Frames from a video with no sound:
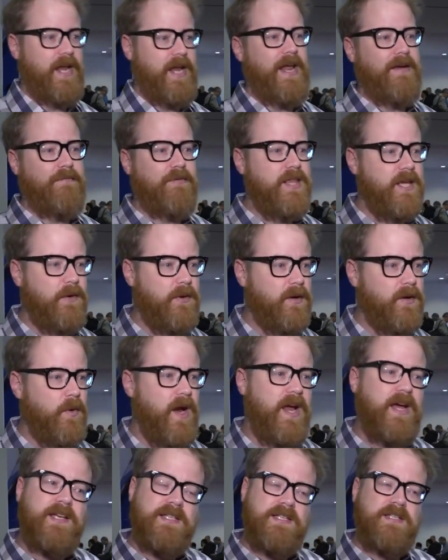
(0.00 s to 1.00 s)
and everything went
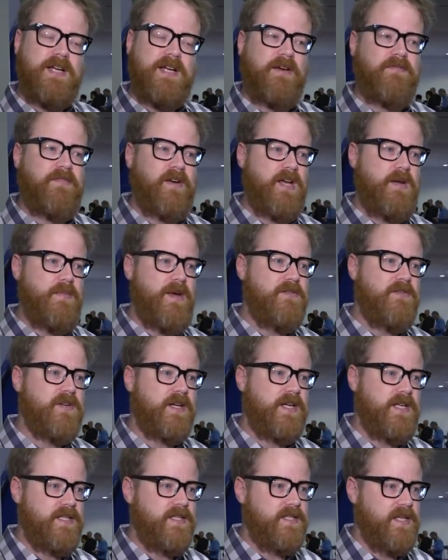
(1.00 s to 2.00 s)
away because it's not
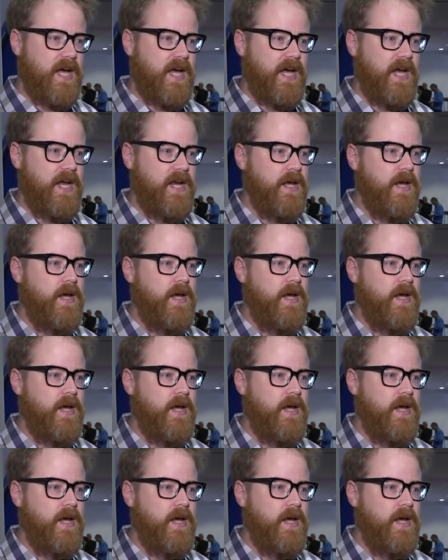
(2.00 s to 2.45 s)
volumetric inside.